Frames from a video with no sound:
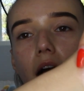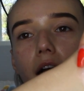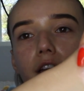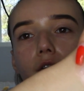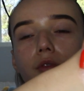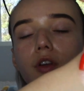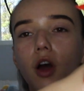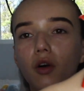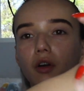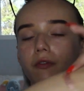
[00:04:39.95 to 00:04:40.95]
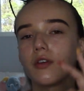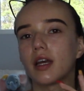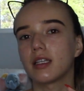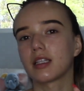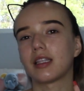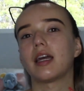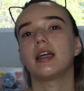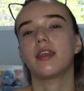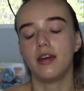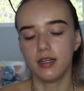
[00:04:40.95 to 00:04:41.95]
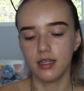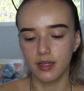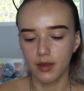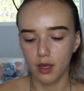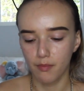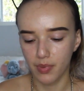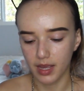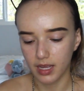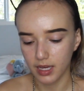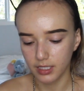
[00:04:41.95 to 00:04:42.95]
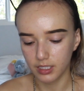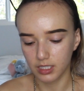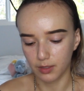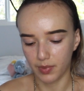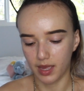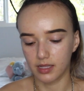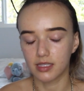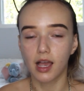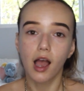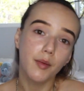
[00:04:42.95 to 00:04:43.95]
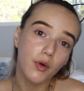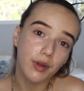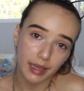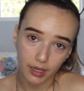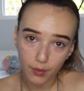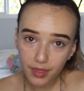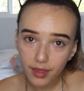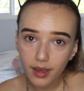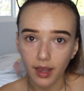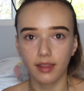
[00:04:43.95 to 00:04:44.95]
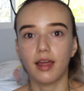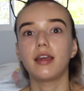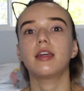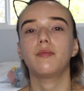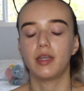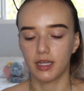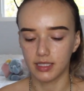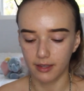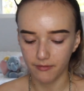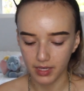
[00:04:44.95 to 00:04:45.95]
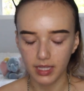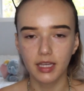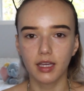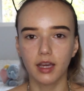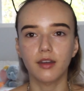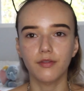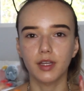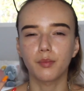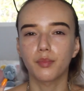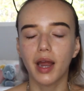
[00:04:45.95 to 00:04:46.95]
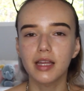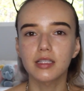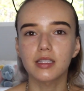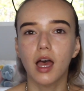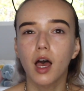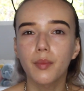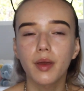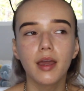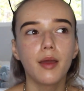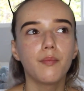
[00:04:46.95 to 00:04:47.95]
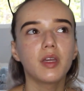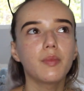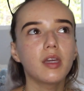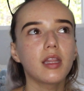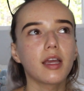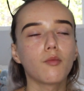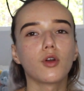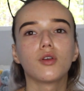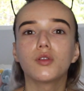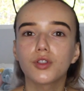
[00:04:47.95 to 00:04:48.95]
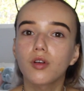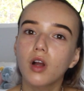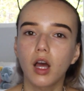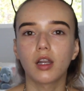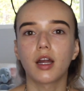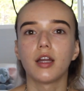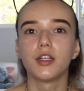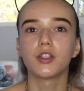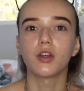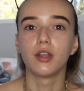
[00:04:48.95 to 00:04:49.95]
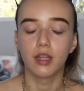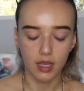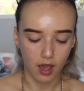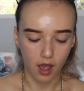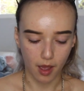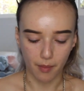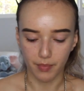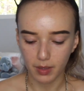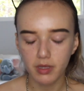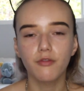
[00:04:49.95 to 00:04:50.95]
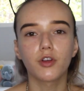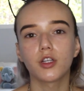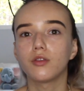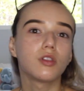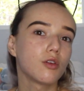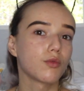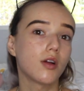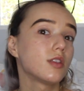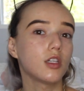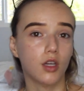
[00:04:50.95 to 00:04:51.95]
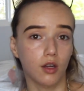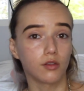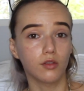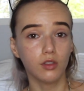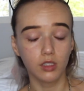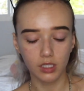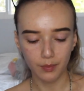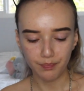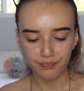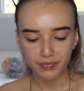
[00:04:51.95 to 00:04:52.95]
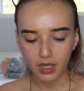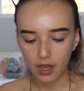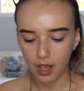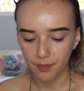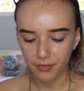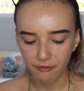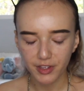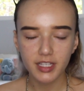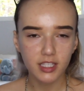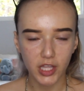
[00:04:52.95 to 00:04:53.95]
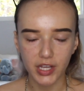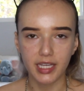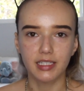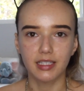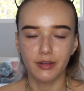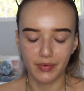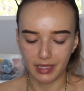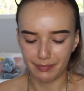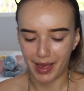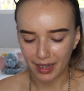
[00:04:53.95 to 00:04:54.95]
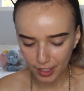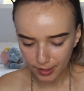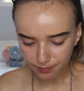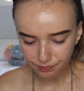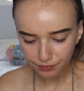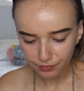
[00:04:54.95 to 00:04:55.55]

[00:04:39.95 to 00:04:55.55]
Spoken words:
I don't know if you guys like that, but it kind of just depends. I'm okay with it. I like it because I feel like it kind of, like, brightens up maybe, like, more neutral colors, and maybe if you're using rosy tones. For this look, it doesn't really matter.